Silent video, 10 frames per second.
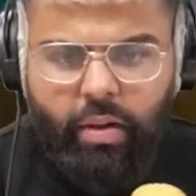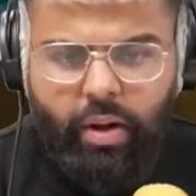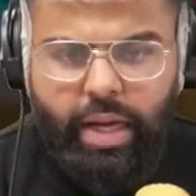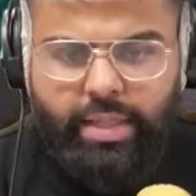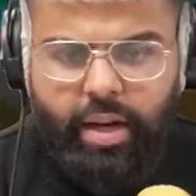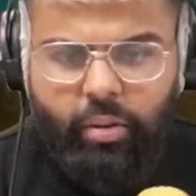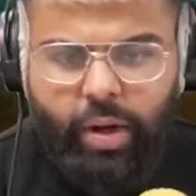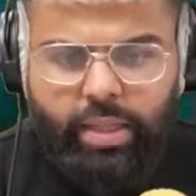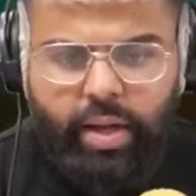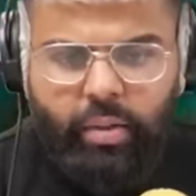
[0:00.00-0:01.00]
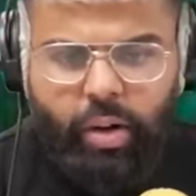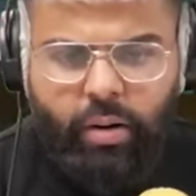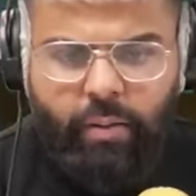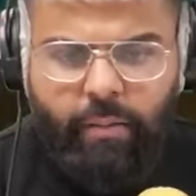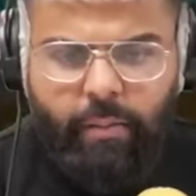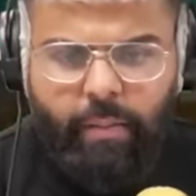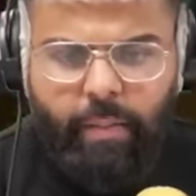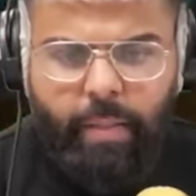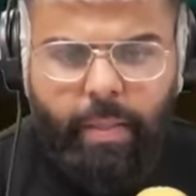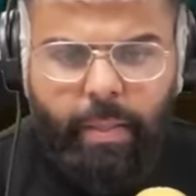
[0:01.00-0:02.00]
oh, here's another one. Here's another one. Yeah,
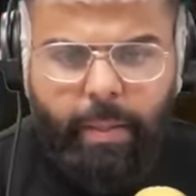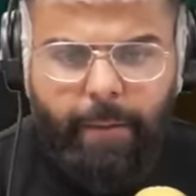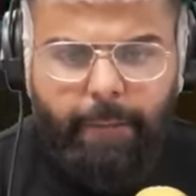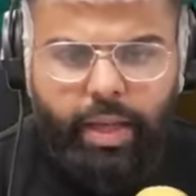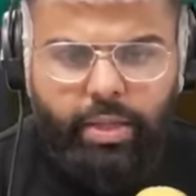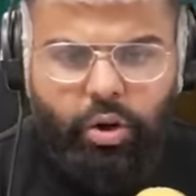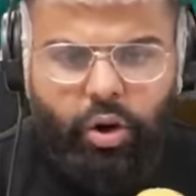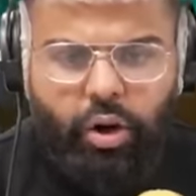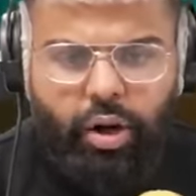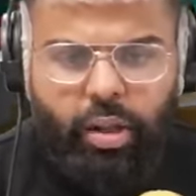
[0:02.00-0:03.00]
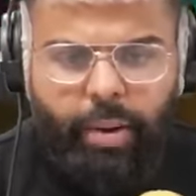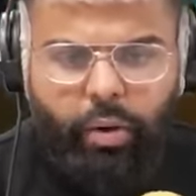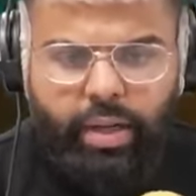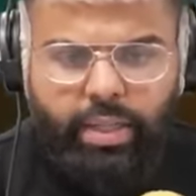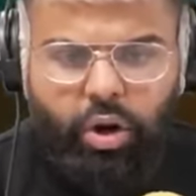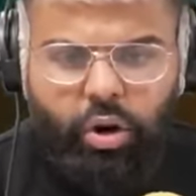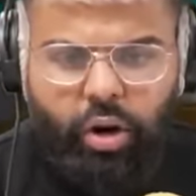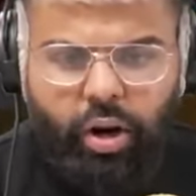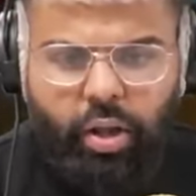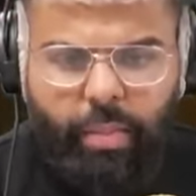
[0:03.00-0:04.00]
yeah take him. Take He's not going into the boat. He's not going
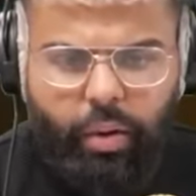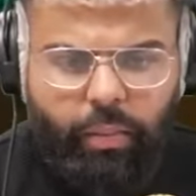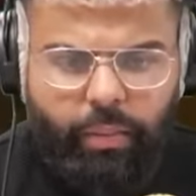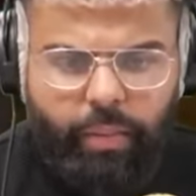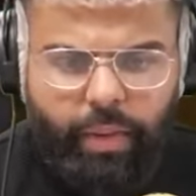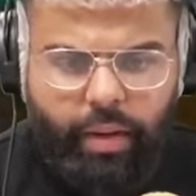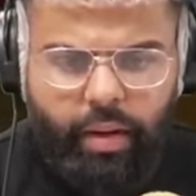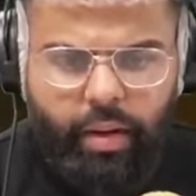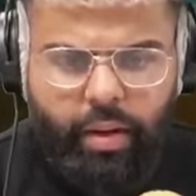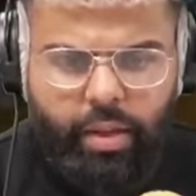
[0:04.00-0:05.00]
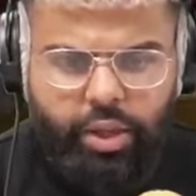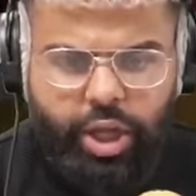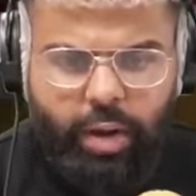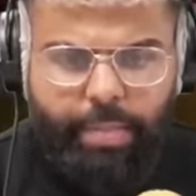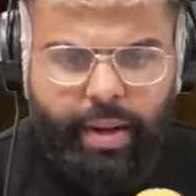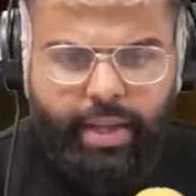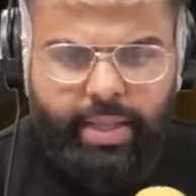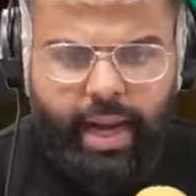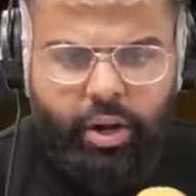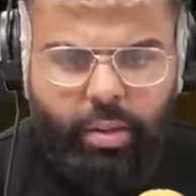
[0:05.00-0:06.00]
into the boat. Sir, okay, please
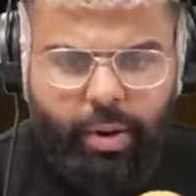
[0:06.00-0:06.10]
get into the